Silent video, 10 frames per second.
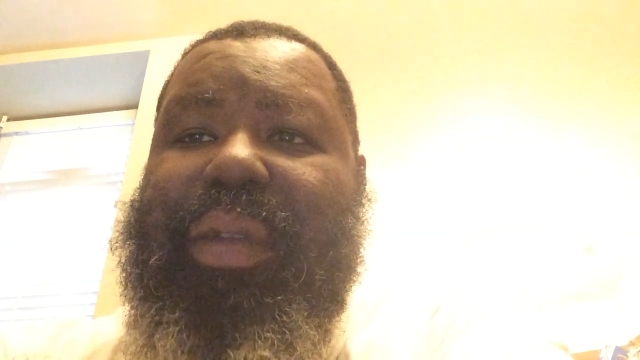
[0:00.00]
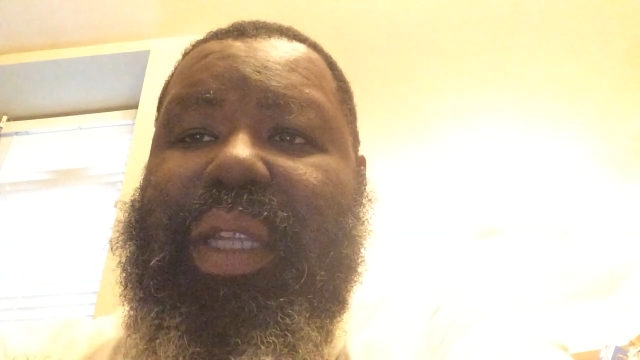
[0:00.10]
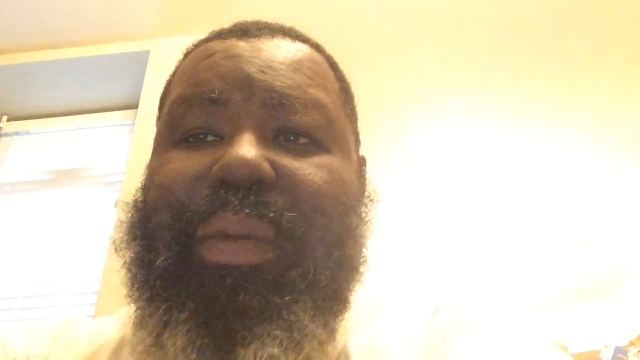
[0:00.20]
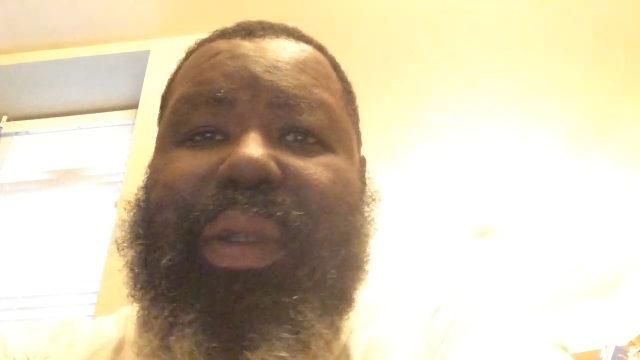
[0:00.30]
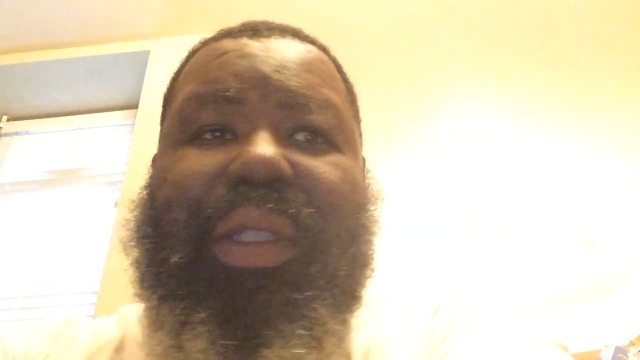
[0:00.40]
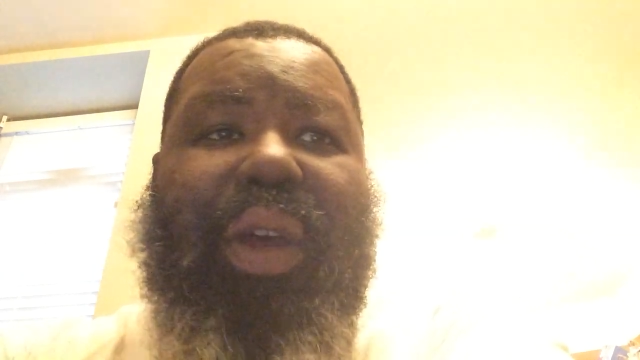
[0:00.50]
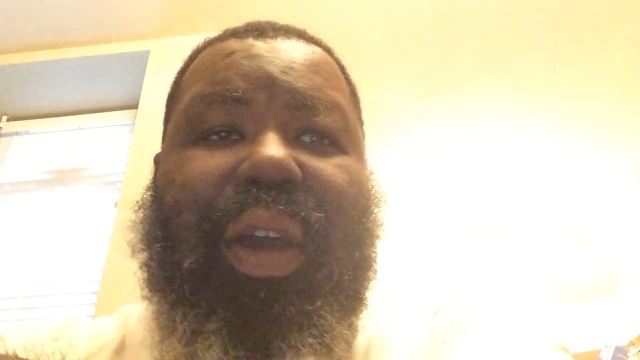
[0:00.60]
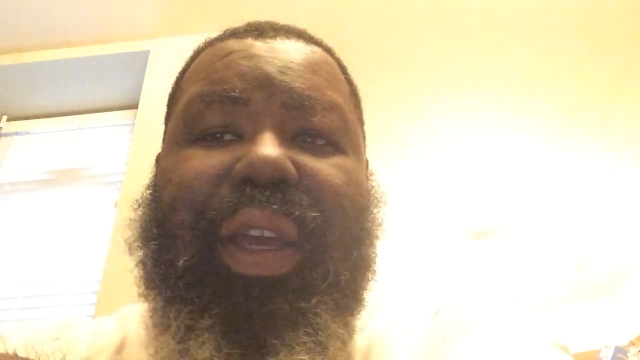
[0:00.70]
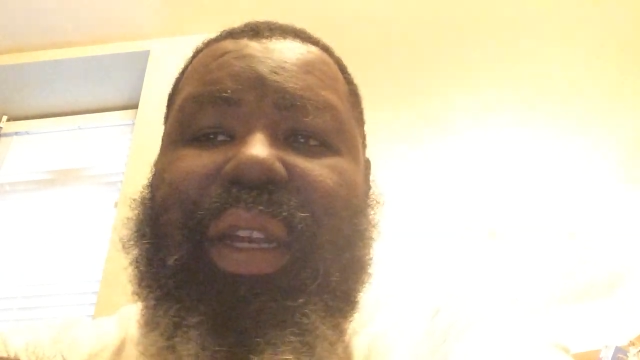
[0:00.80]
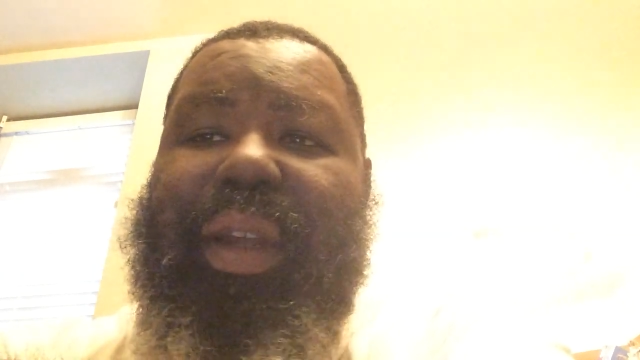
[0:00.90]
they were
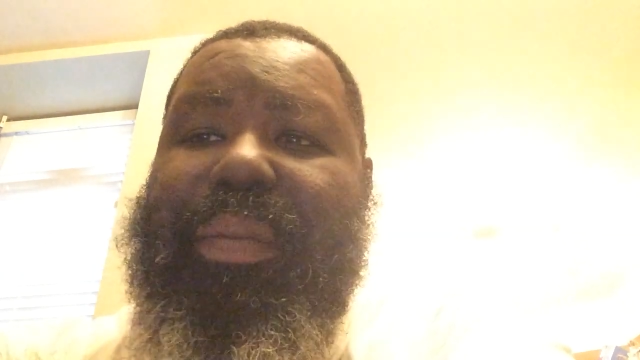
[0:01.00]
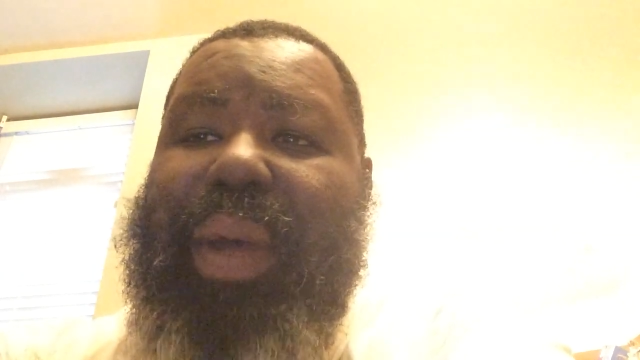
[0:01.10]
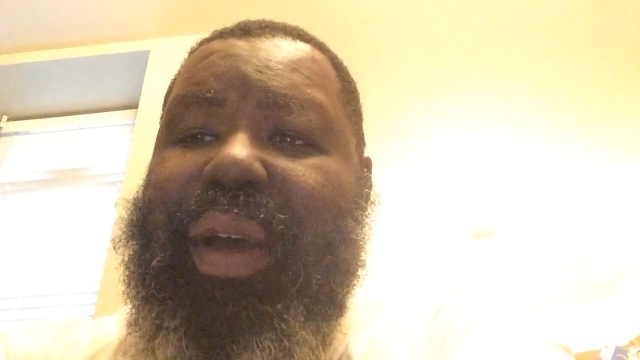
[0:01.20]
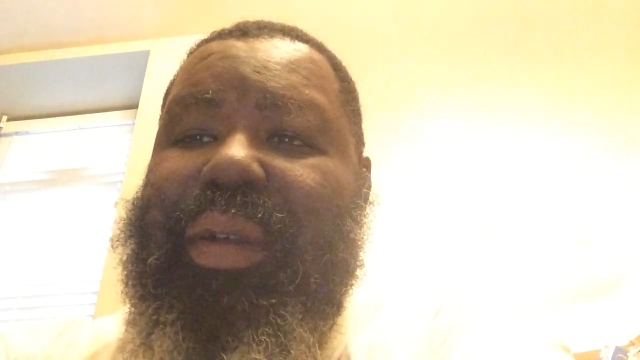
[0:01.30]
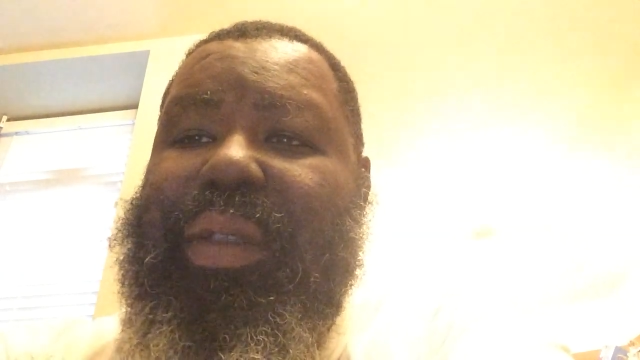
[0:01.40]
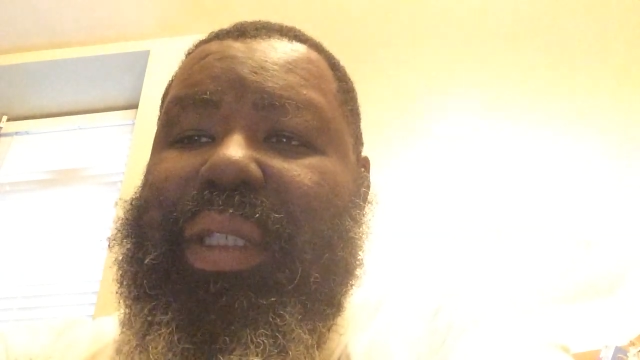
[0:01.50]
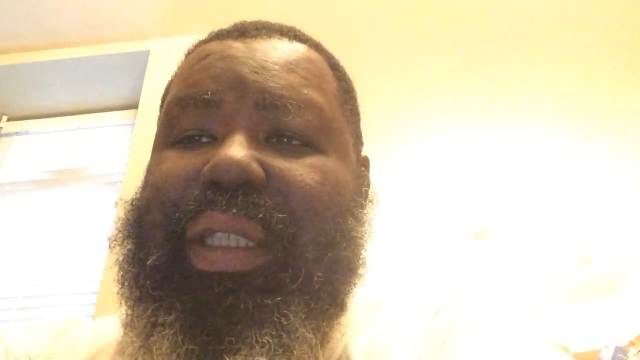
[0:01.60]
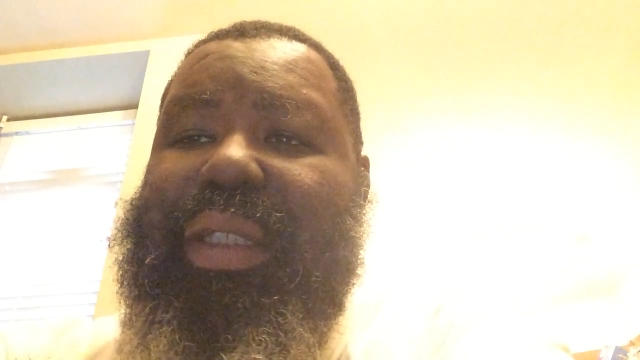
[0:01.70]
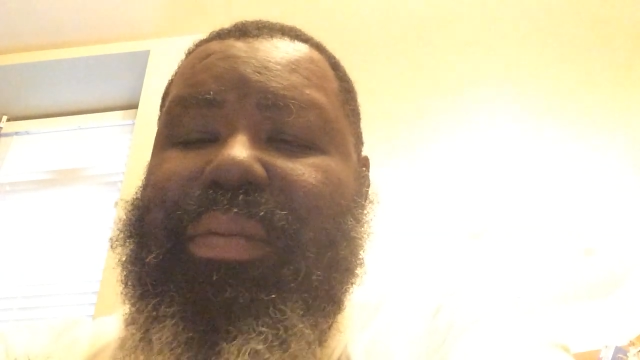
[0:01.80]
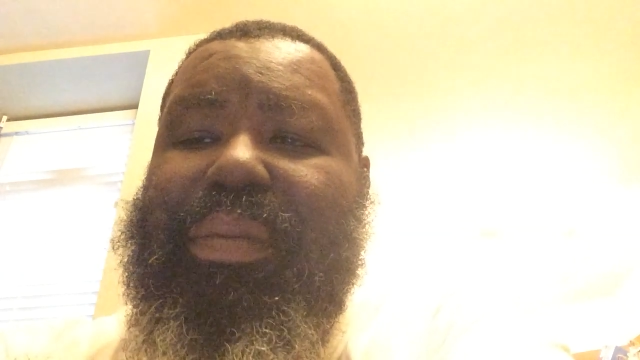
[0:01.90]
talking about
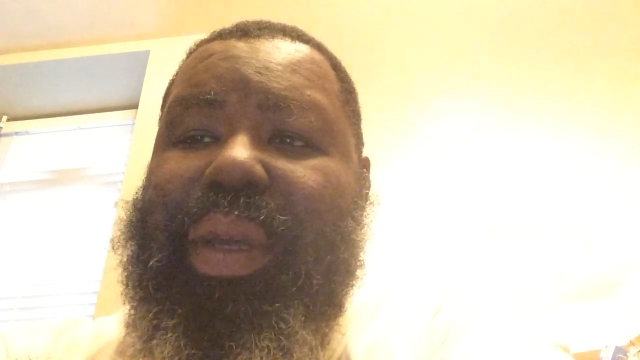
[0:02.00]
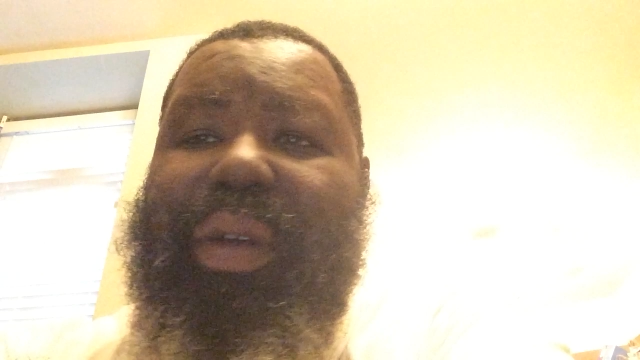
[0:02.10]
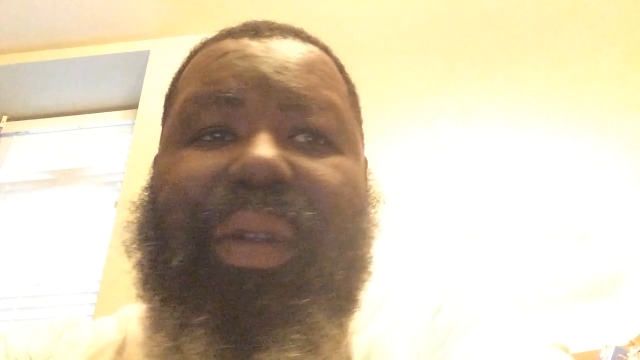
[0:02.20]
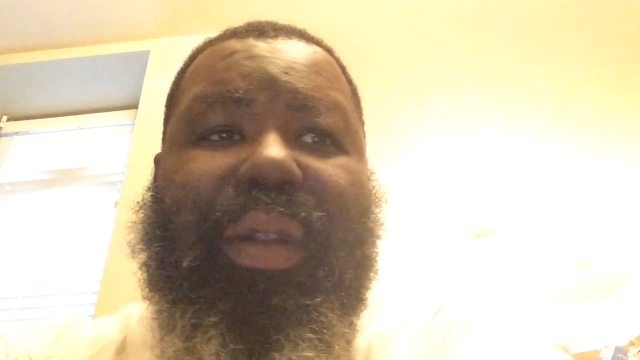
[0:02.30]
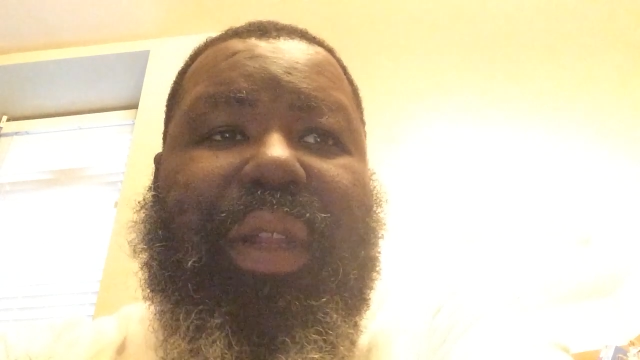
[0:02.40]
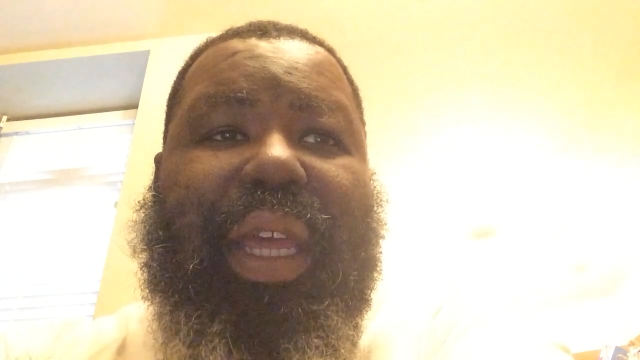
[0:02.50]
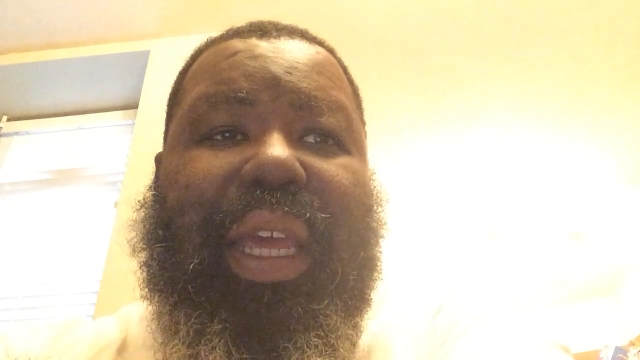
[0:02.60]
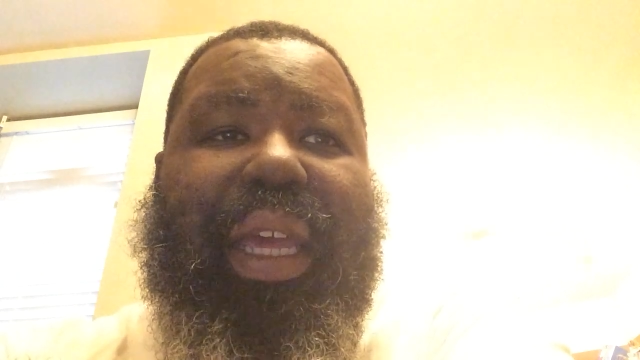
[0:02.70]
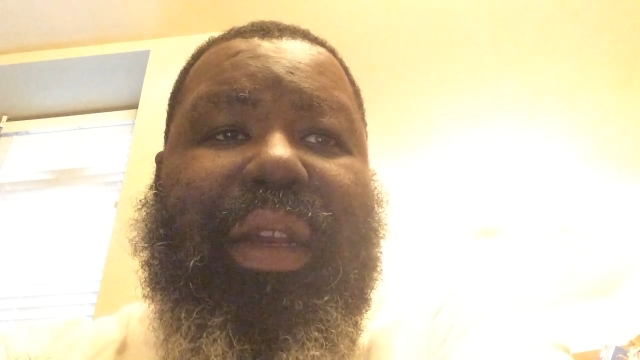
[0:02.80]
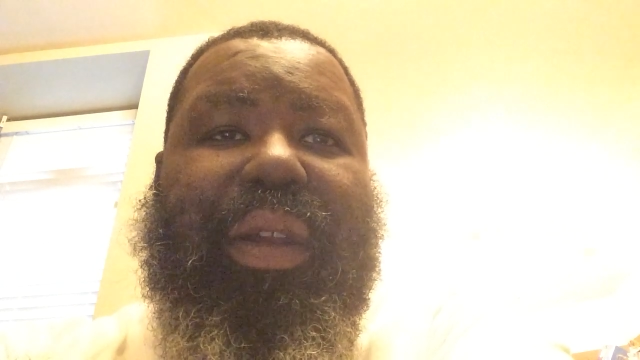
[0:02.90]
this bill,
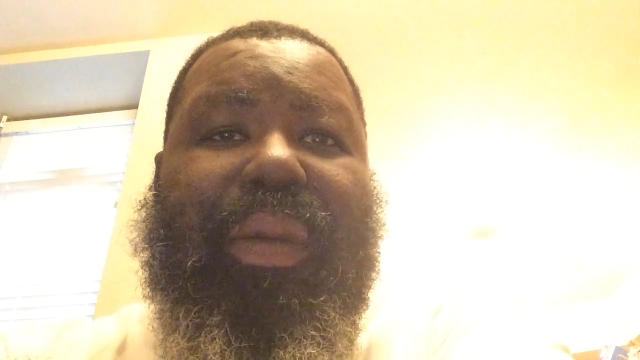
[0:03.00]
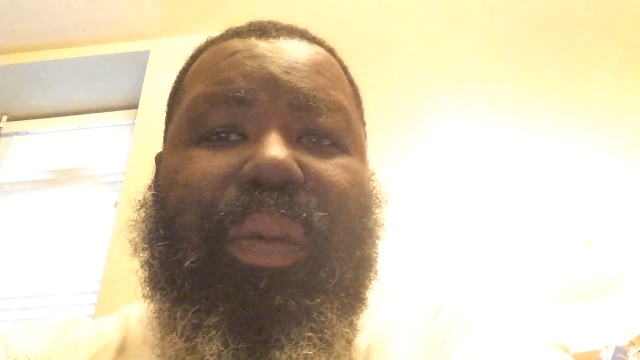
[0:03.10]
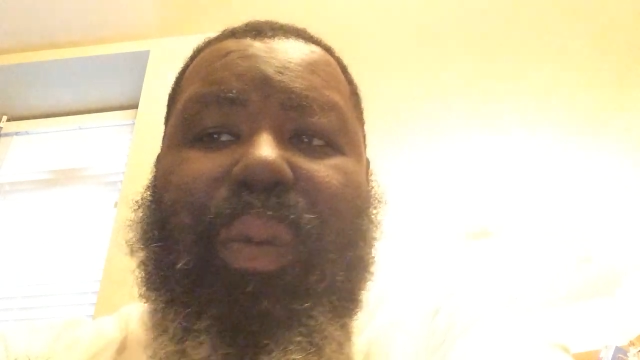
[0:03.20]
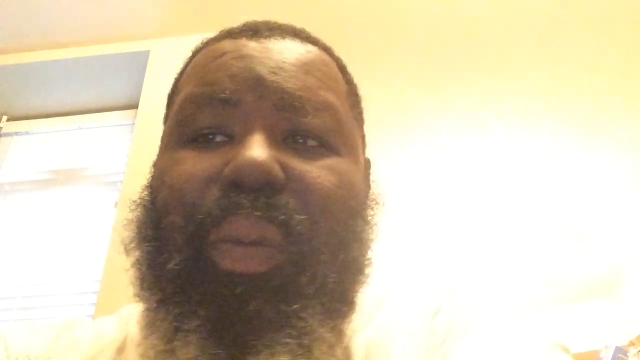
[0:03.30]
and